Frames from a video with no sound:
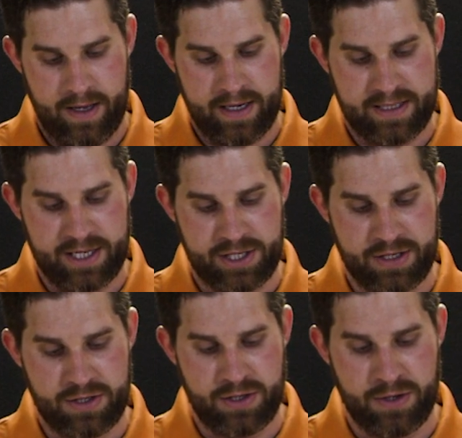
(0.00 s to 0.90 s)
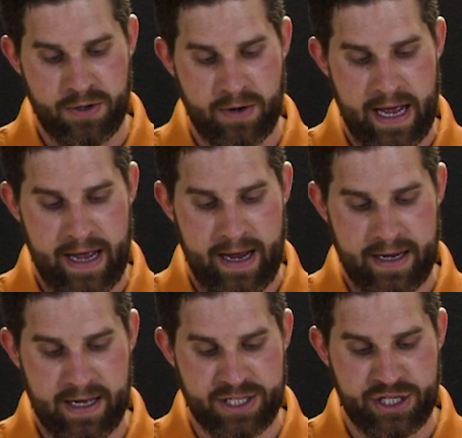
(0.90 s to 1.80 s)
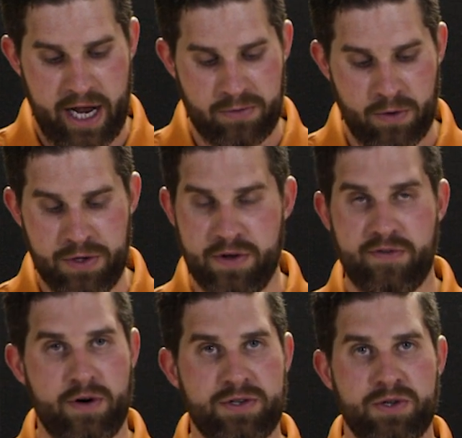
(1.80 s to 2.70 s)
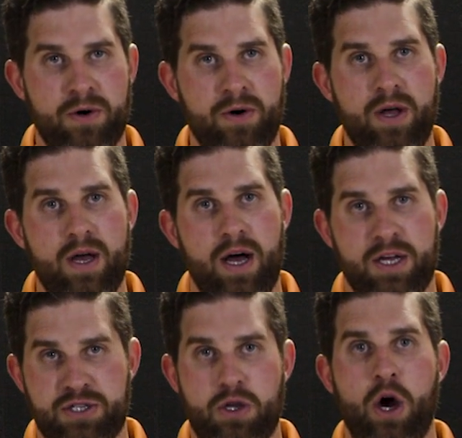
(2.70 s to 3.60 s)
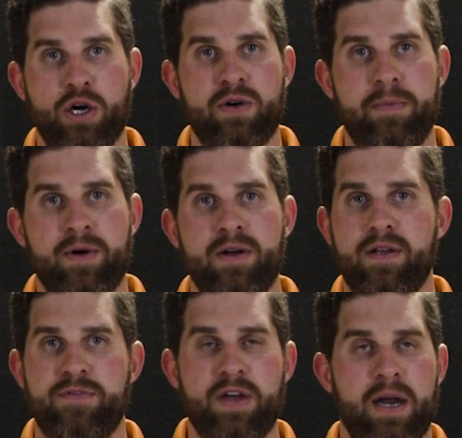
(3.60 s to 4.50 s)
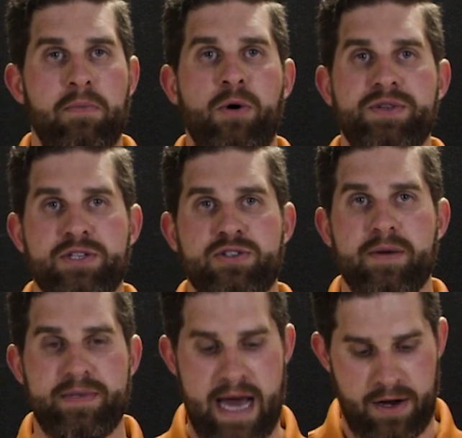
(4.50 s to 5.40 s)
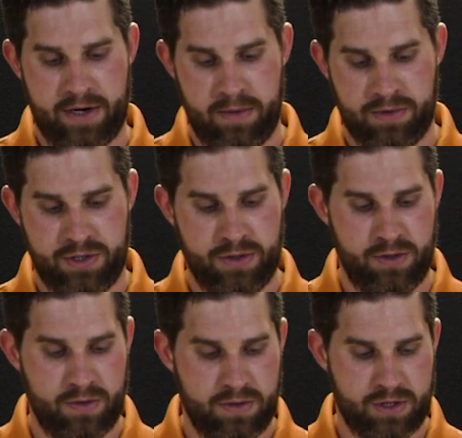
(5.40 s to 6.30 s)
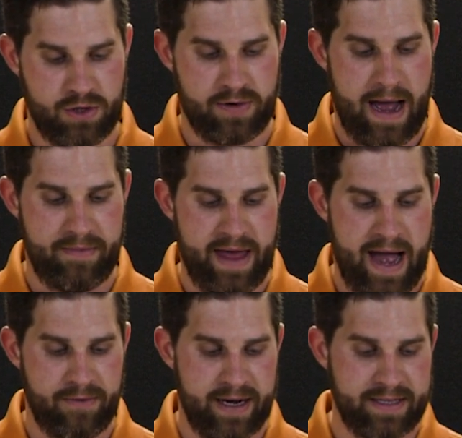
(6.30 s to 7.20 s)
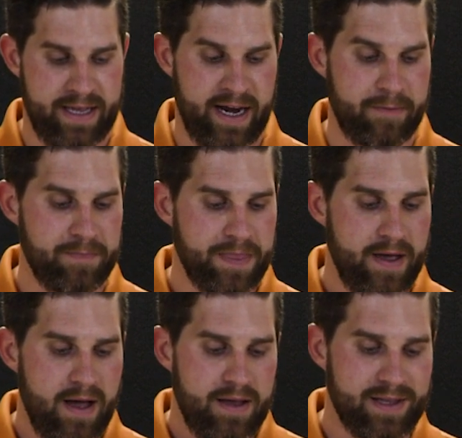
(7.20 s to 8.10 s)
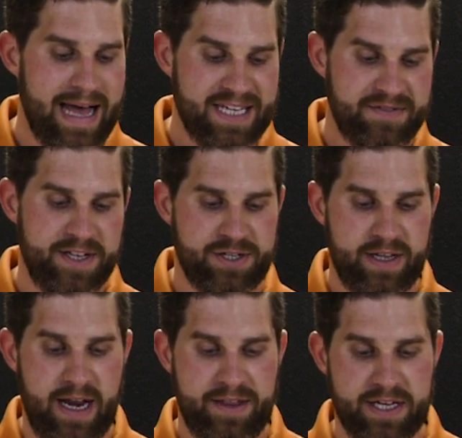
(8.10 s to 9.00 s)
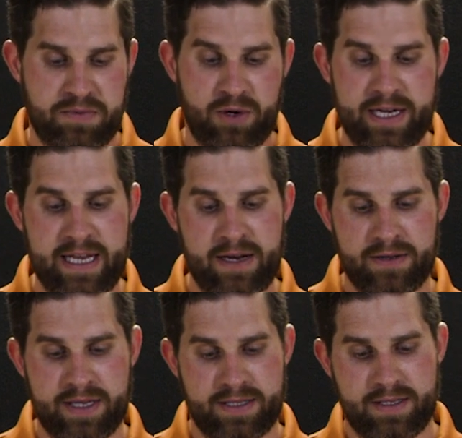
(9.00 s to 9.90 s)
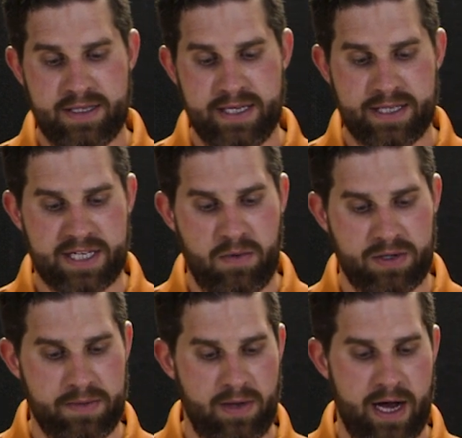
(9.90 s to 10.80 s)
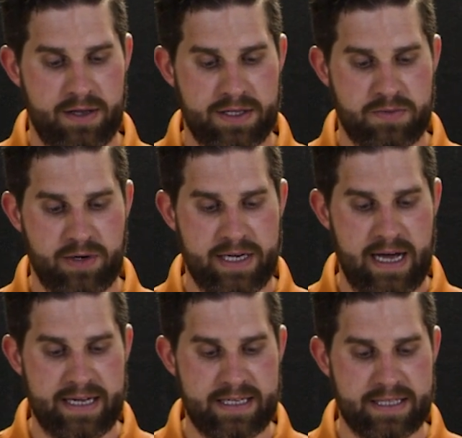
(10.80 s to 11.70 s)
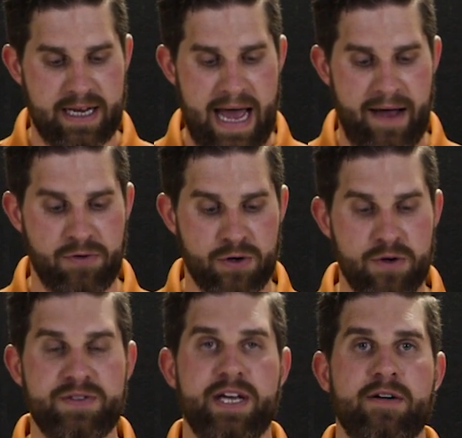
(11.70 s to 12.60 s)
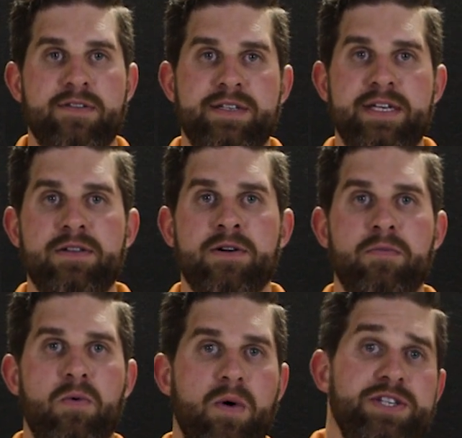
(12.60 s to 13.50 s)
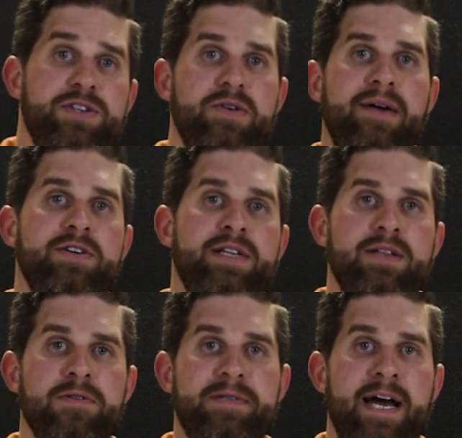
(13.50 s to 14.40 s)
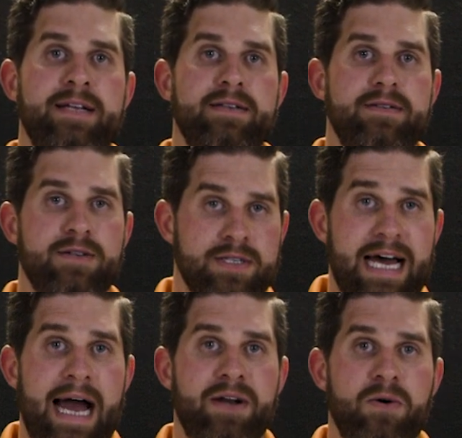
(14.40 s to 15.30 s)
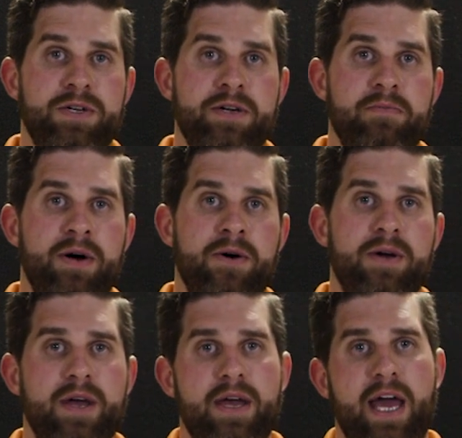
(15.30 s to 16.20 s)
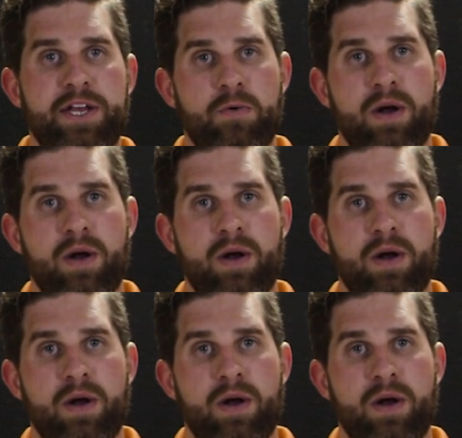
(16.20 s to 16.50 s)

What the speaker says: In addition to a general universal star gripper. If you got a bolt that's stripped out, you're able to grab that right there. The last feature that I think is pretty neat on this T6 Multiplier that's pretty nice, it's going to have grooves here for the D-loop. Once you do have your D-loop tied onto your bow and you